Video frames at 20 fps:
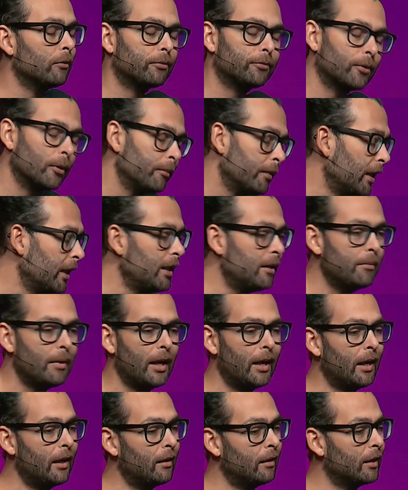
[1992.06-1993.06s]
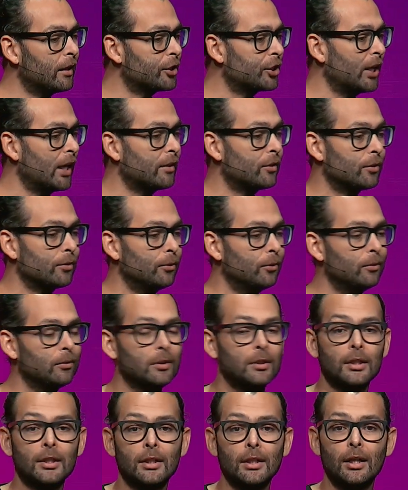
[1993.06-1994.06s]
from email, a chat tool,
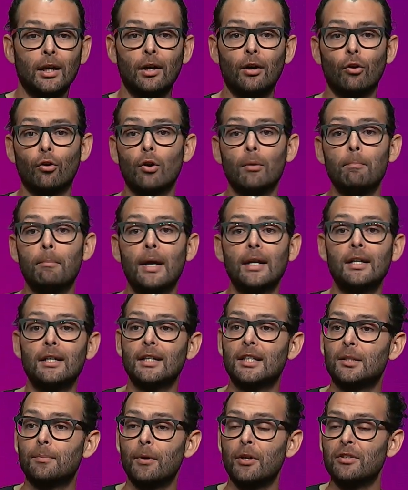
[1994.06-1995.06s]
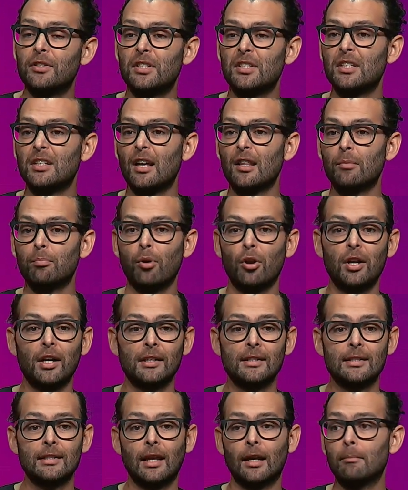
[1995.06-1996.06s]
or embedded experiences in other
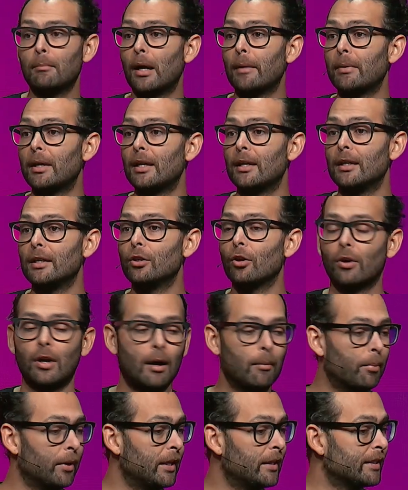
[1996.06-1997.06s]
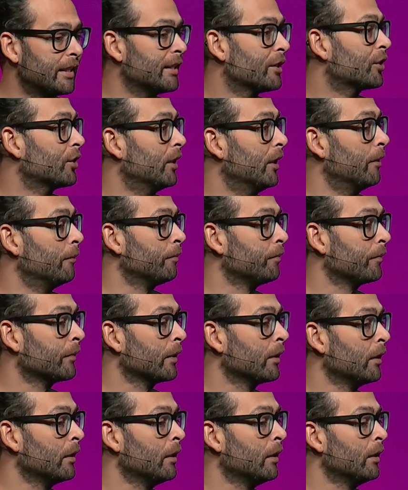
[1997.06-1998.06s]
products, like maybe your company's intranet.
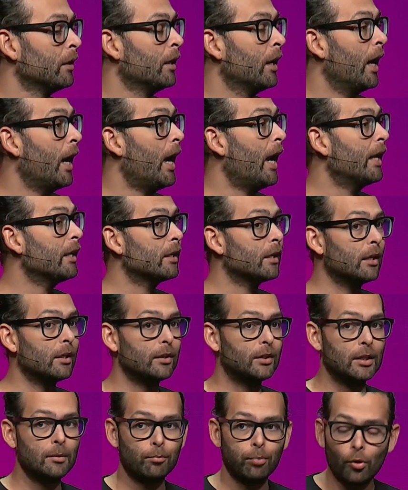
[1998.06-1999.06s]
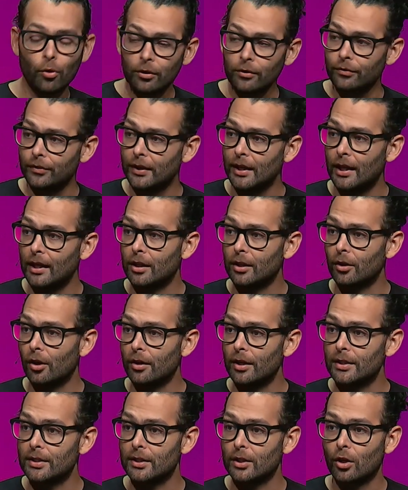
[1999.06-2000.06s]
And the important thing here to
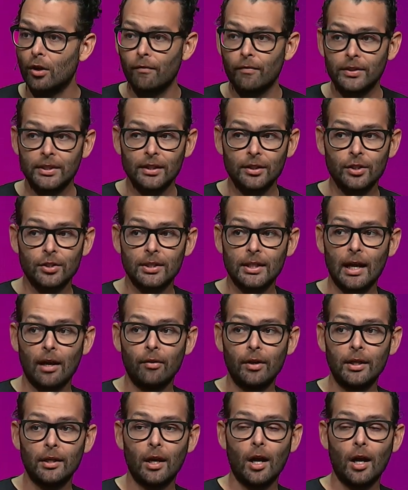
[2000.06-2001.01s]
note is conversations carry